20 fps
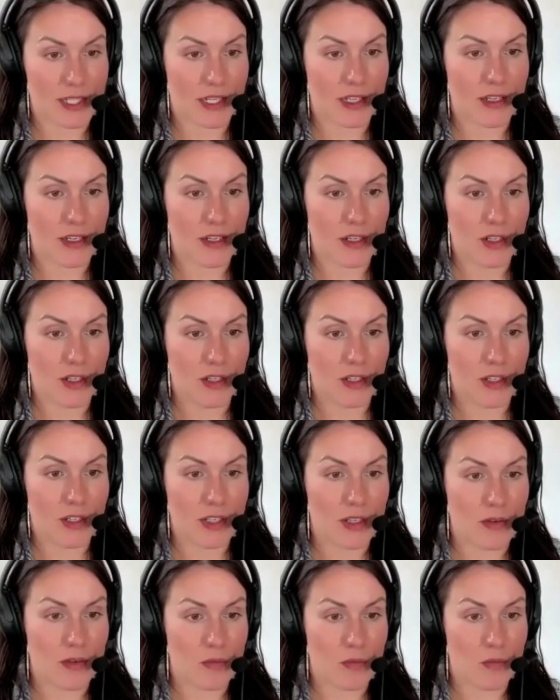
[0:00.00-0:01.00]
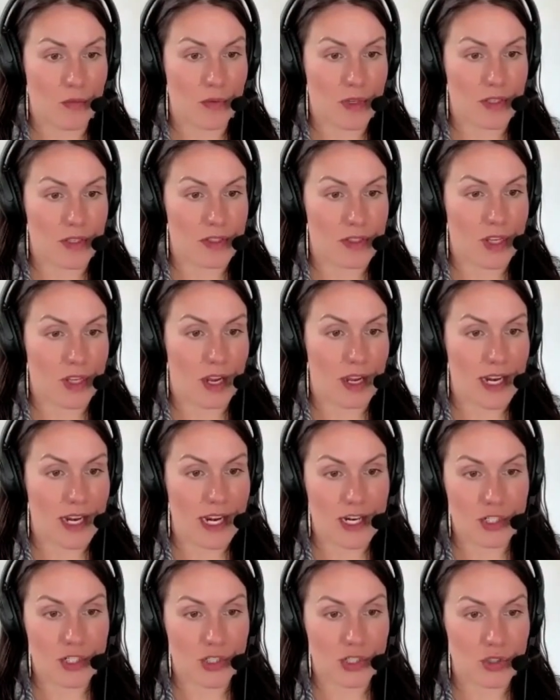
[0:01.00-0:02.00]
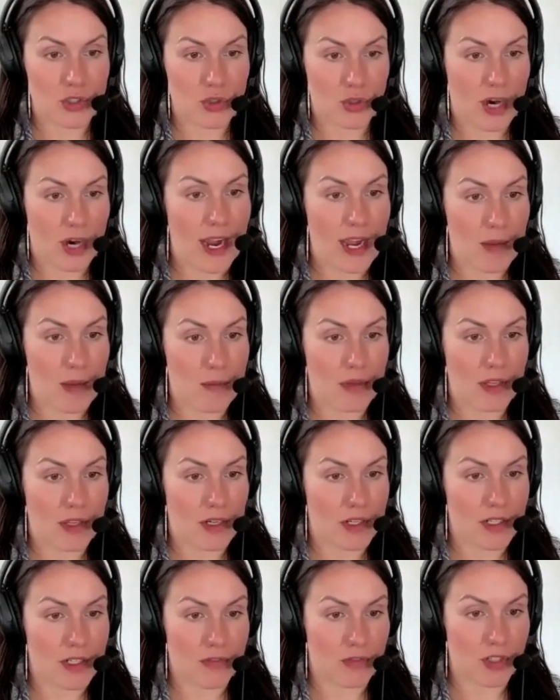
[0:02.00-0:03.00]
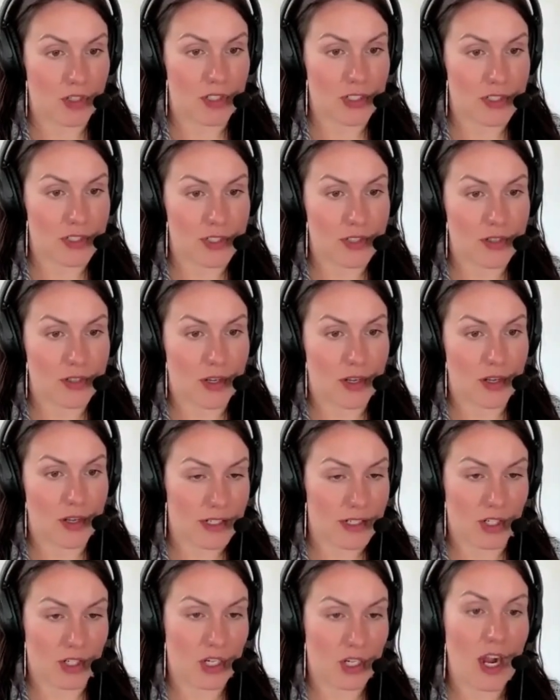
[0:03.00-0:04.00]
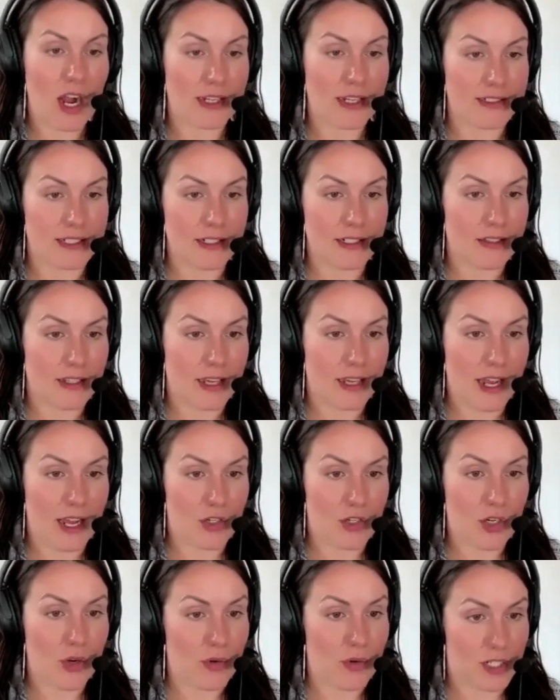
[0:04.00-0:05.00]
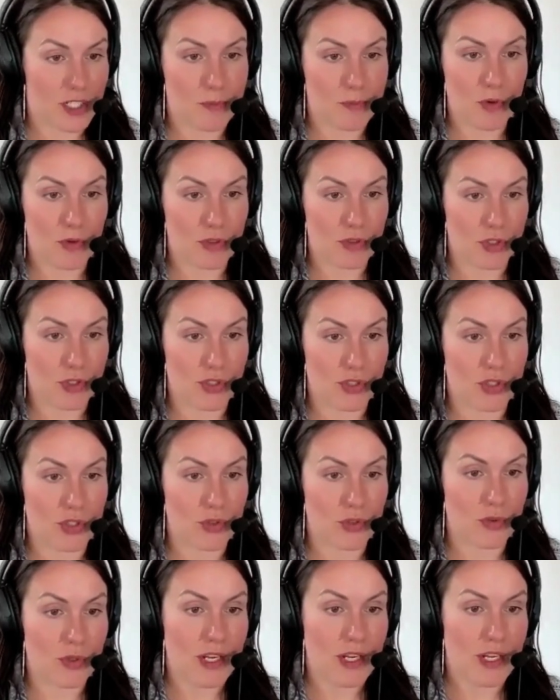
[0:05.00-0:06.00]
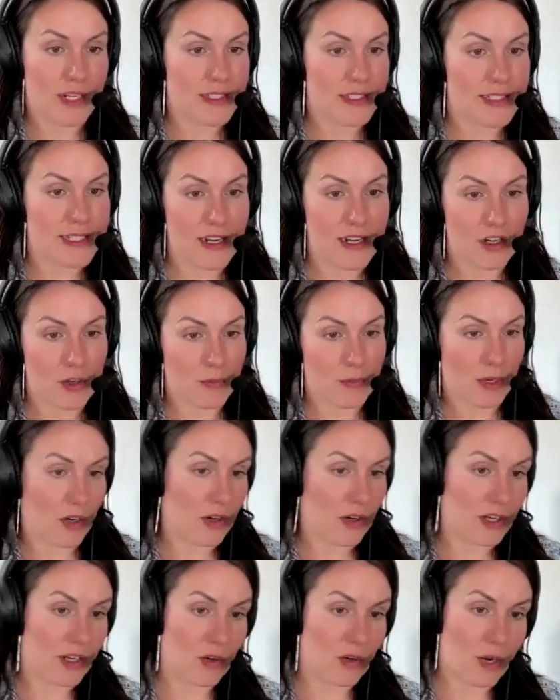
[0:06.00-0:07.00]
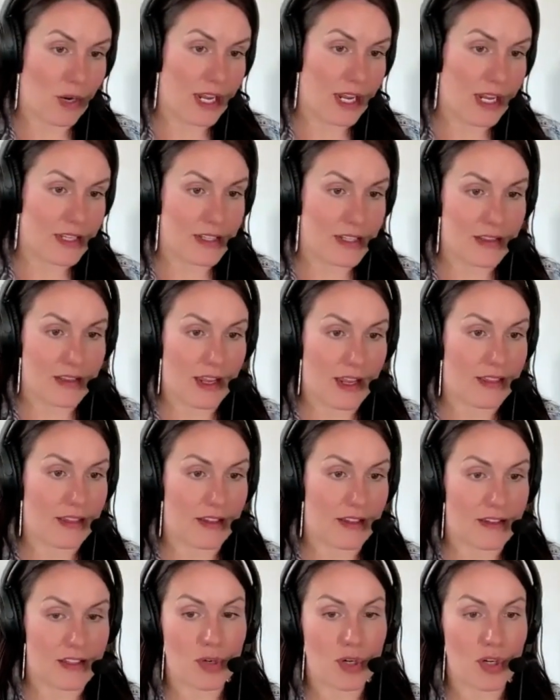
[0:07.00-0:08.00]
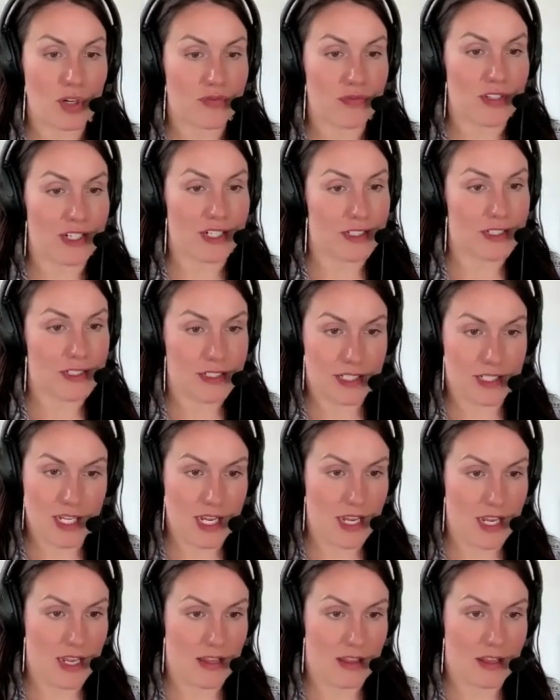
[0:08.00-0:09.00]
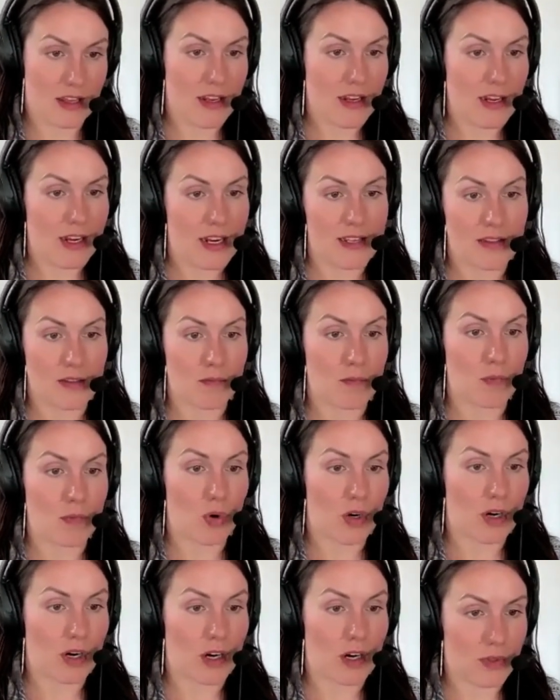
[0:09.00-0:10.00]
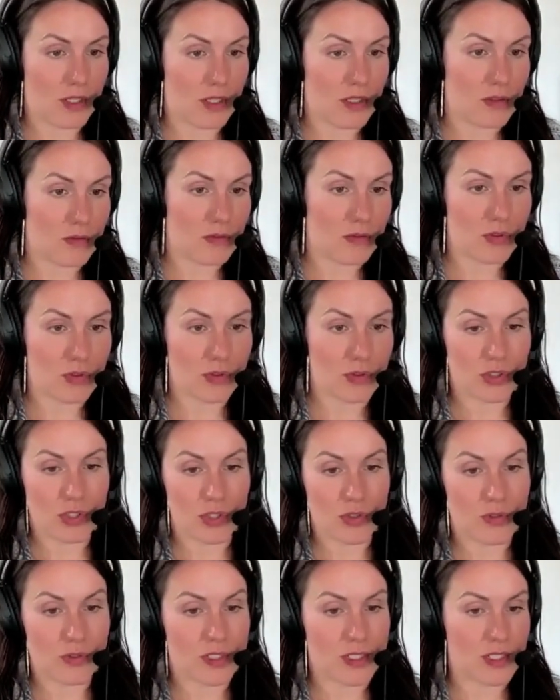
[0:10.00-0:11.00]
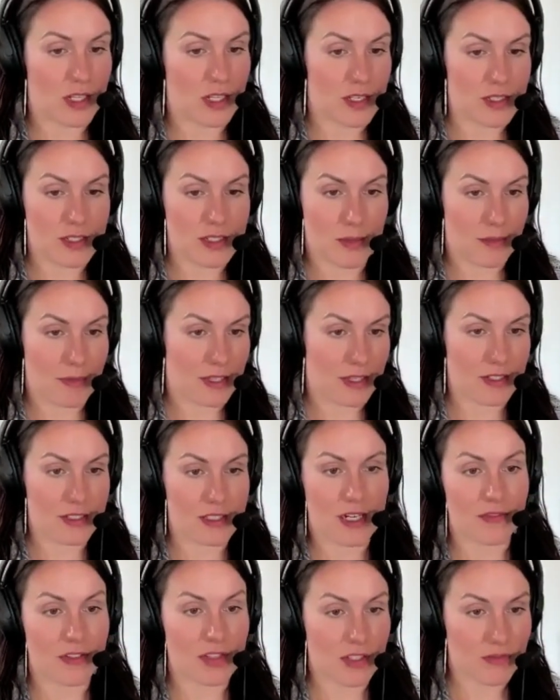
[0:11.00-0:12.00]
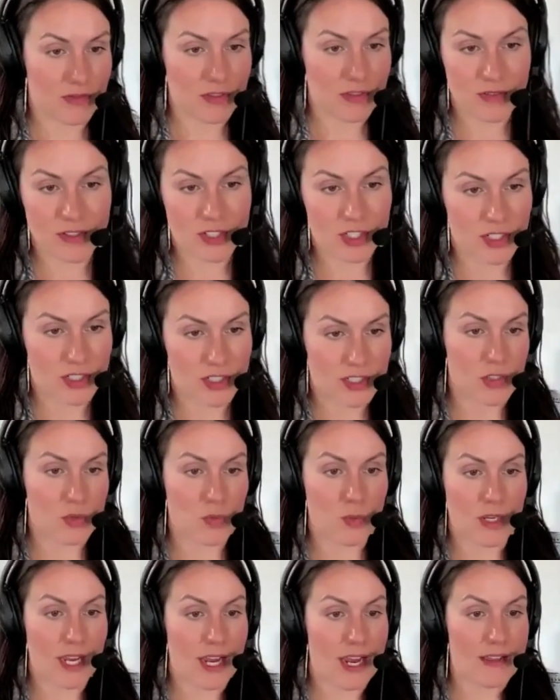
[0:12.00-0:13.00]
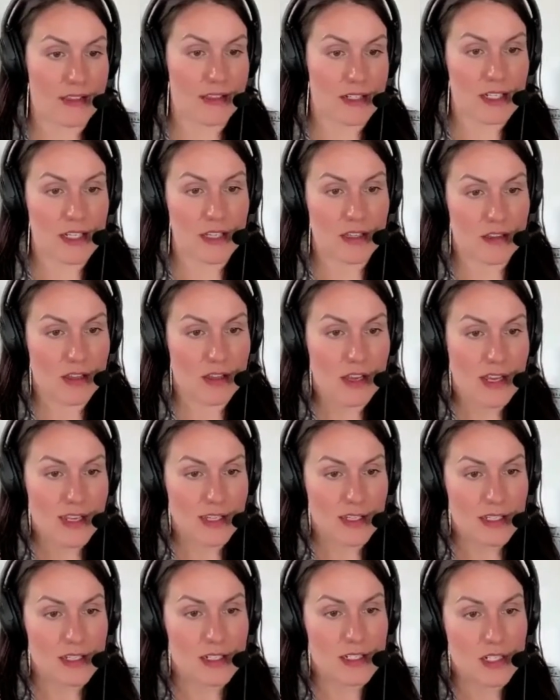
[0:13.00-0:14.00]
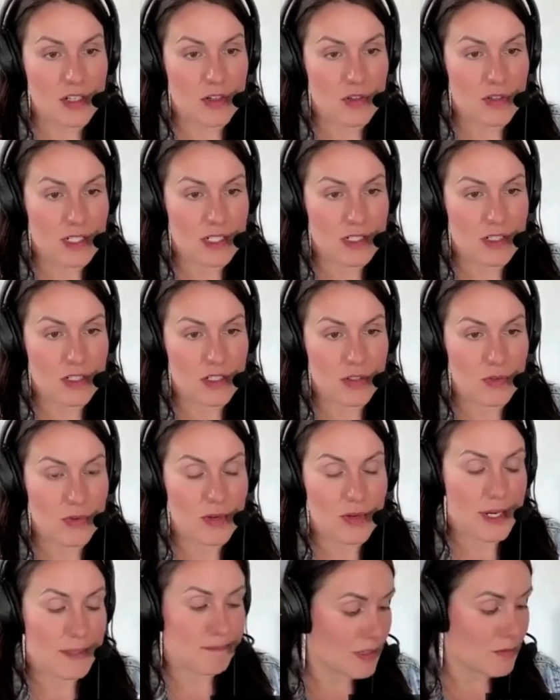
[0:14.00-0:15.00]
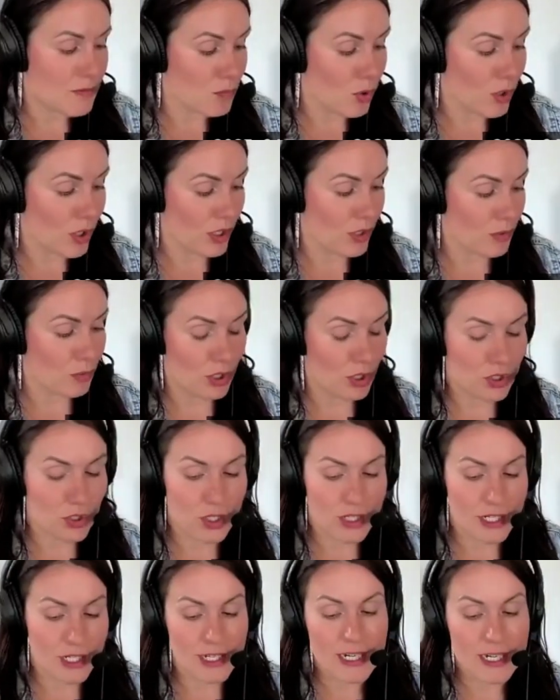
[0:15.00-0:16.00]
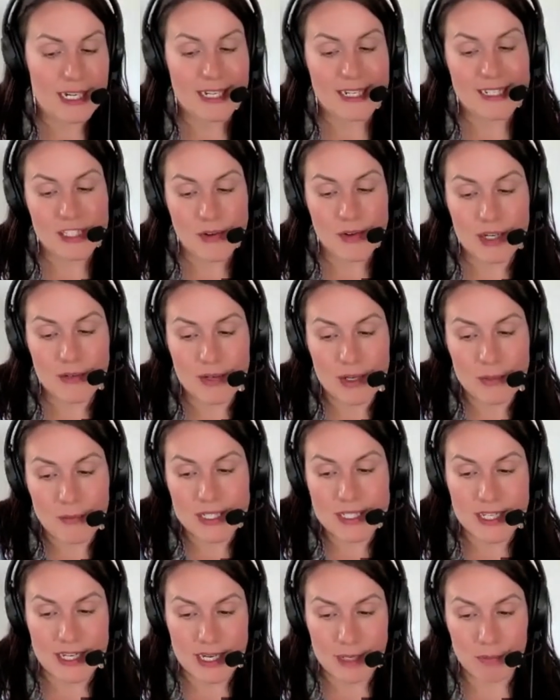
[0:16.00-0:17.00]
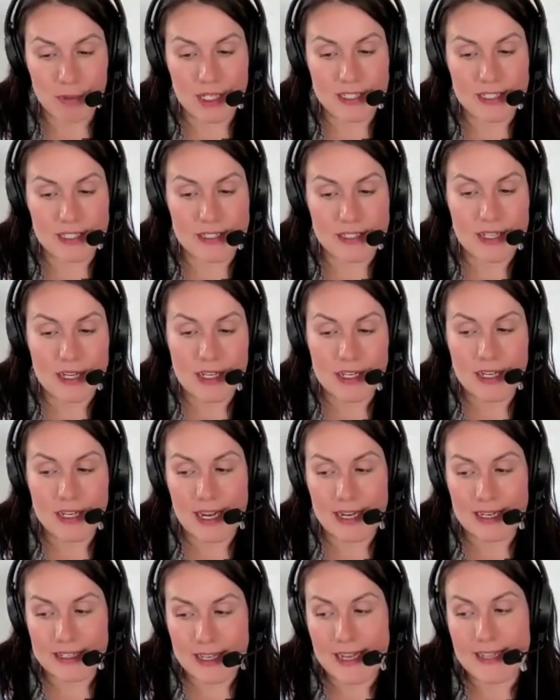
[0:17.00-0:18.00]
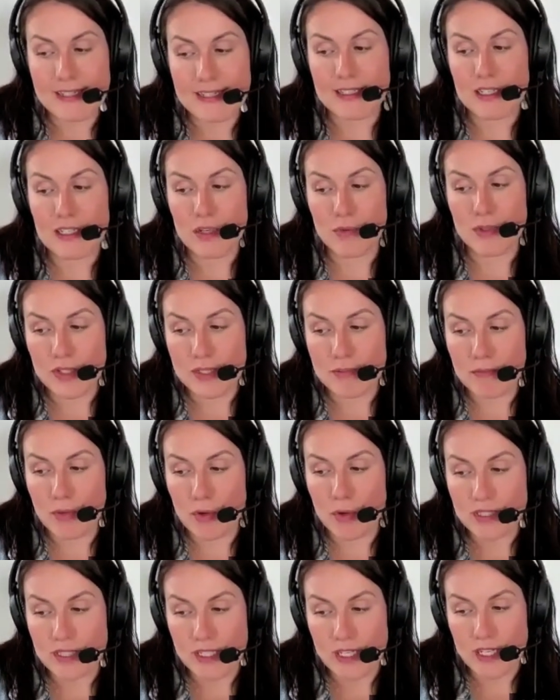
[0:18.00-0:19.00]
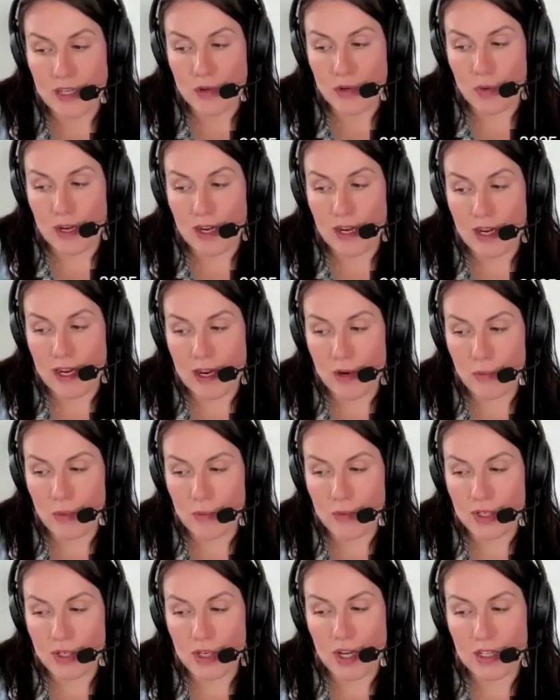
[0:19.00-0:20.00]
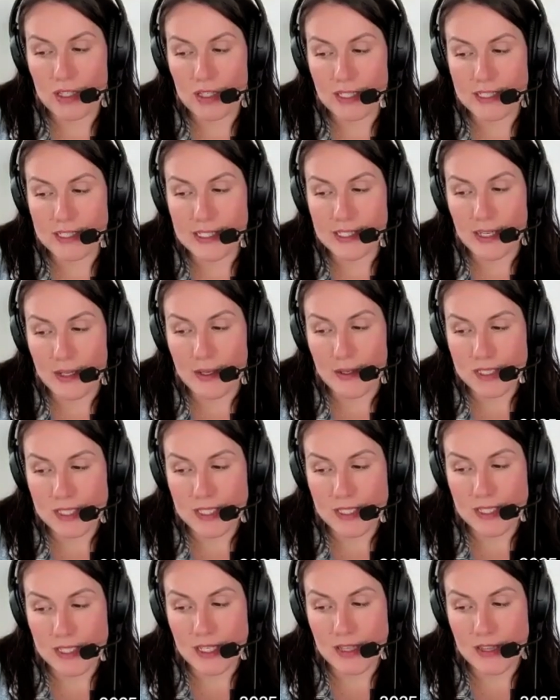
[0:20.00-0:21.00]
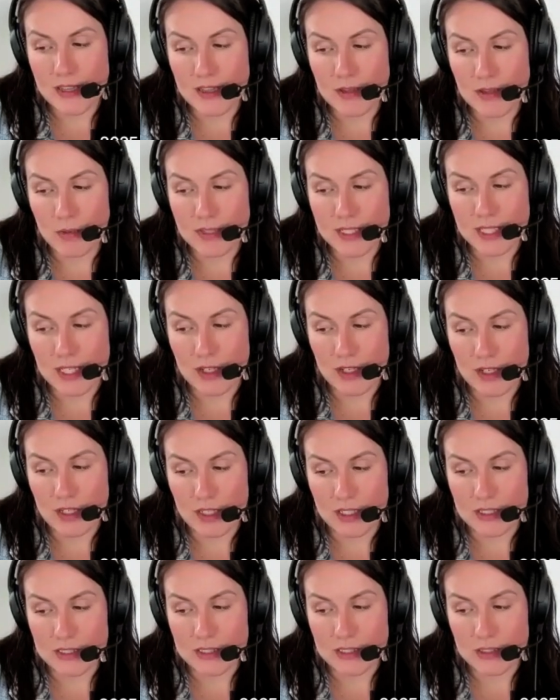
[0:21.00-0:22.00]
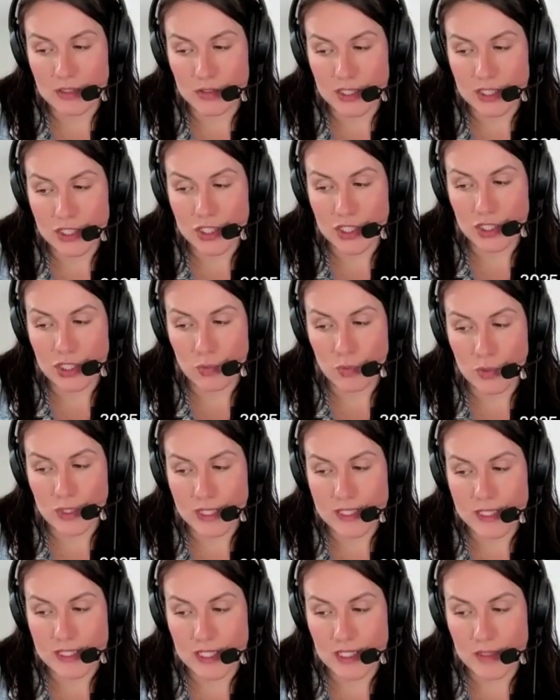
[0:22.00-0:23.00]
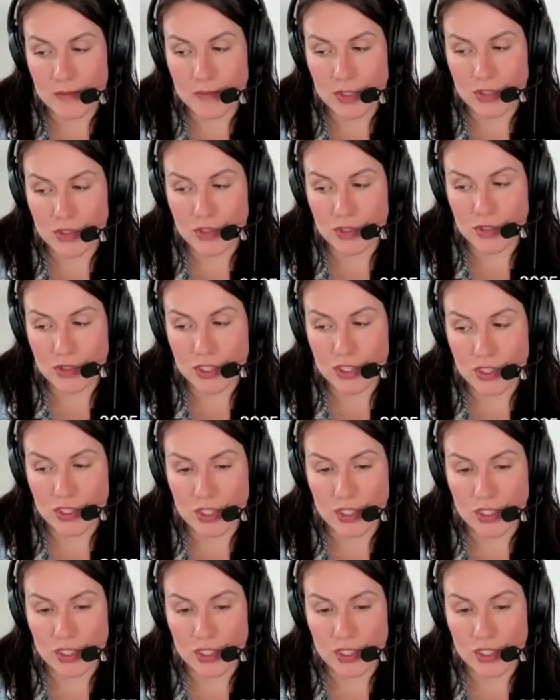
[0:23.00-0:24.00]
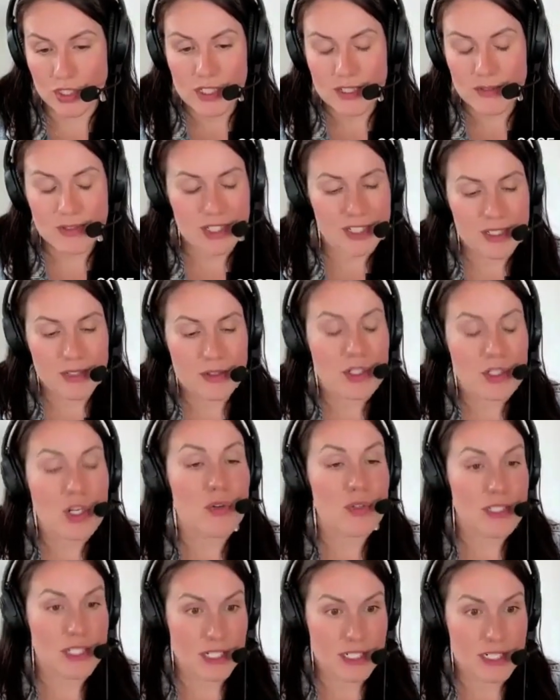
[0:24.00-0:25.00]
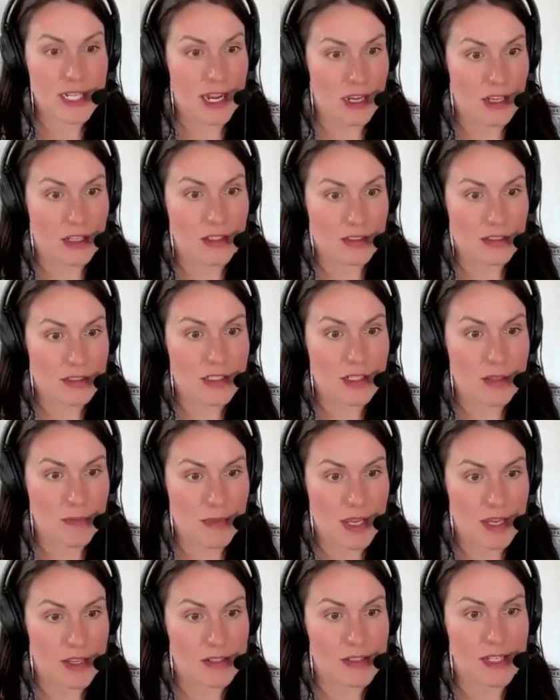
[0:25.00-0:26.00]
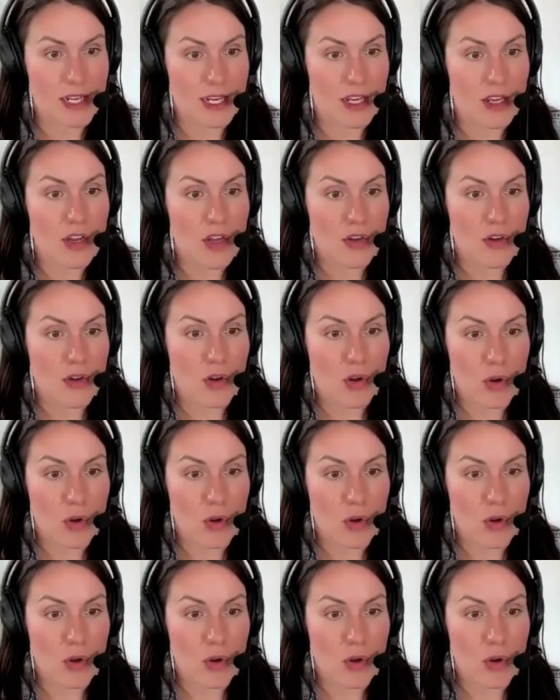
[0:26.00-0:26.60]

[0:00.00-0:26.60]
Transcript: like he saw an ancient tribe on a different continent that had no exposure to standard American ways, and they had these perfect teeth. And the more you introduced some of the stuff in the deficiencies we had, the teeth continued to get more and more crooked. And so anyway, Weston A prices, I guess it was mostly what we would call it. What was it called? Traditional wisdoms or traditional. It was just nose to tail to me. It's like